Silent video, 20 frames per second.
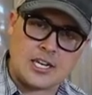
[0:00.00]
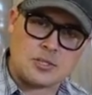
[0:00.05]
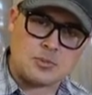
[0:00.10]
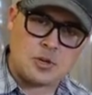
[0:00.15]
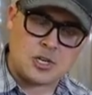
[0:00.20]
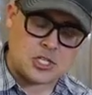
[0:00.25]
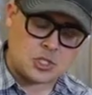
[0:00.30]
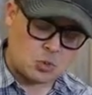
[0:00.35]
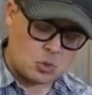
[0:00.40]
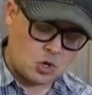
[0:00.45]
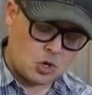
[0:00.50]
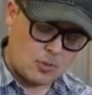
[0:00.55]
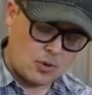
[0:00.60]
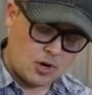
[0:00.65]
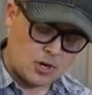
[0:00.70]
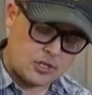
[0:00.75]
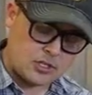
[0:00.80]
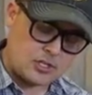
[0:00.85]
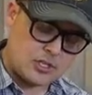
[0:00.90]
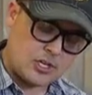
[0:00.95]
as many swirl
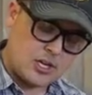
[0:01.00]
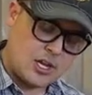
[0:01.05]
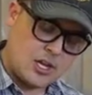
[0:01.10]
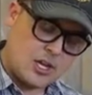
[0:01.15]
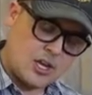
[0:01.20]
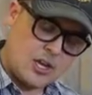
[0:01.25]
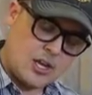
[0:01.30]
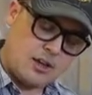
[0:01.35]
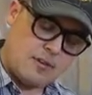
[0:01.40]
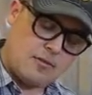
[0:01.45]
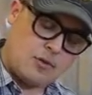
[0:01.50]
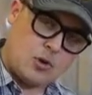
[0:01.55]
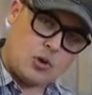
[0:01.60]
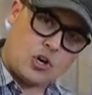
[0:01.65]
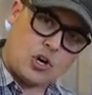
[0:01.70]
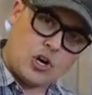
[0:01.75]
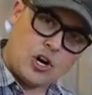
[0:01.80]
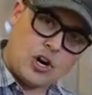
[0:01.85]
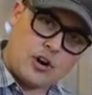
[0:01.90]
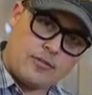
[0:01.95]
marks. If you
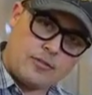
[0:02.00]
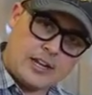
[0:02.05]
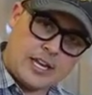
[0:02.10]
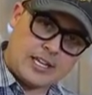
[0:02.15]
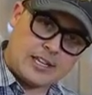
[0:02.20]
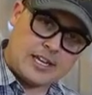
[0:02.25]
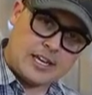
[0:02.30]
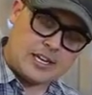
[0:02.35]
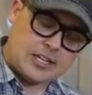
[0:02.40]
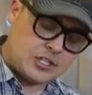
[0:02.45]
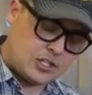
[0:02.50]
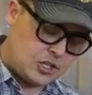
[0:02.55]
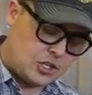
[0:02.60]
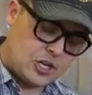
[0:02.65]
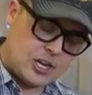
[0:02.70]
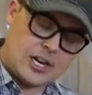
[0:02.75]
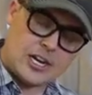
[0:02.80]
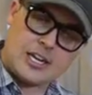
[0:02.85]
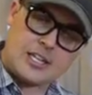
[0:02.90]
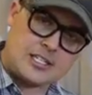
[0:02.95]
curve like this, you're
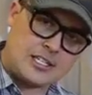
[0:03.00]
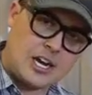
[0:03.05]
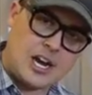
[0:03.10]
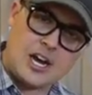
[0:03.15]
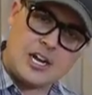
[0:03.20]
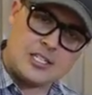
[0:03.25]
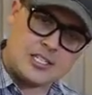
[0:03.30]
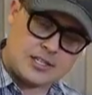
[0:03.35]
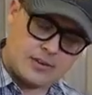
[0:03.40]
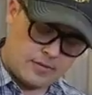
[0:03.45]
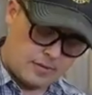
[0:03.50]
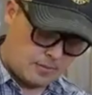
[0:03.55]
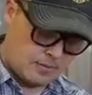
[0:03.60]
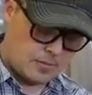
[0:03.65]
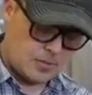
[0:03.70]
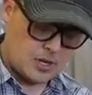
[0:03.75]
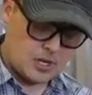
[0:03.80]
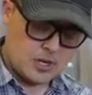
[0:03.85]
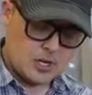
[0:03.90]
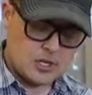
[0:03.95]
gonna get tons of them.
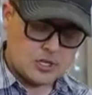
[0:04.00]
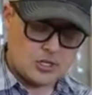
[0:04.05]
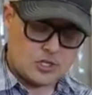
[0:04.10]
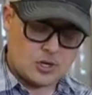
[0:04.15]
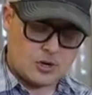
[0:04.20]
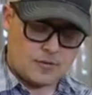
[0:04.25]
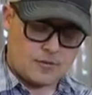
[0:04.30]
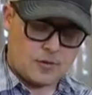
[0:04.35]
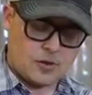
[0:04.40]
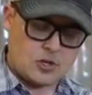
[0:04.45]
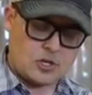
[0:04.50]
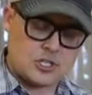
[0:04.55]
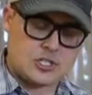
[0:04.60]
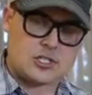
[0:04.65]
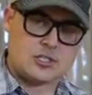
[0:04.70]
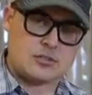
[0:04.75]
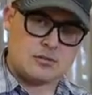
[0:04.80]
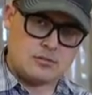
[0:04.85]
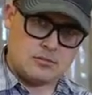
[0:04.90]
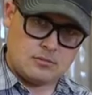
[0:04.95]
So if you
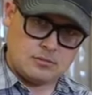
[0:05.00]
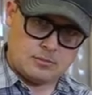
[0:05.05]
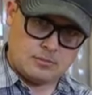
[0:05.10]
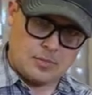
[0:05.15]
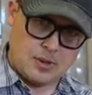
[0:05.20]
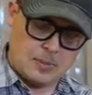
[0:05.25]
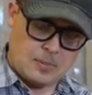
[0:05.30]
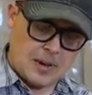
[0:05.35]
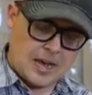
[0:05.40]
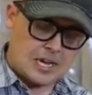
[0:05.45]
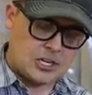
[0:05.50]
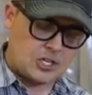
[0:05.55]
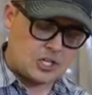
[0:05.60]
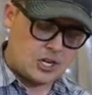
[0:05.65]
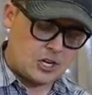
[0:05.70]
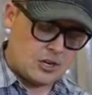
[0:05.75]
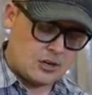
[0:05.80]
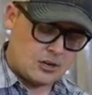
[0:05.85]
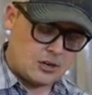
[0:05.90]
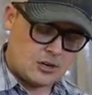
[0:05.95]
just be
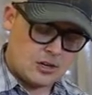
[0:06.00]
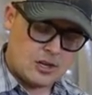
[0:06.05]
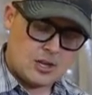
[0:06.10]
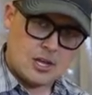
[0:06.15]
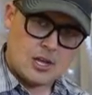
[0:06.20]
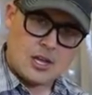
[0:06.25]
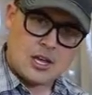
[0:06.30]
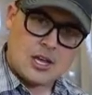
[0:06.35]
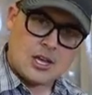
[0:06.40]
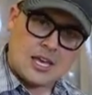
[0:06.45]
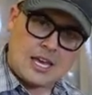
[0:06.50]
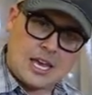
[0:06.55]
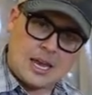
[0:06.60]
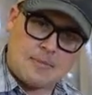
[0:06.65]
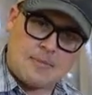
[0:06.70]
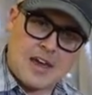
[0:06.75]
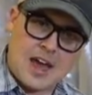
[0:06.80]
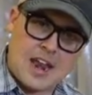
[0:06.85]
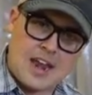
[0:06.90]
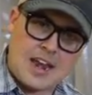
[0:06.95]
patient, keep
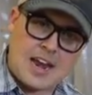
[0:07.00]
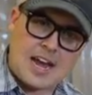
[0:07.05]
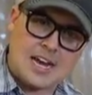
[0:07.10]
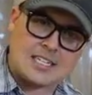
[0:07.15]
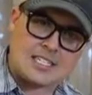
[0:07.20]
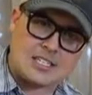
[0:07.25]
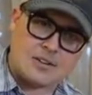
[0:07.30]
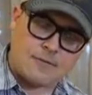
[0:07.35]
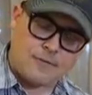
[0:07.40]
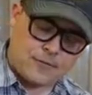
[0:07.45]
that nice and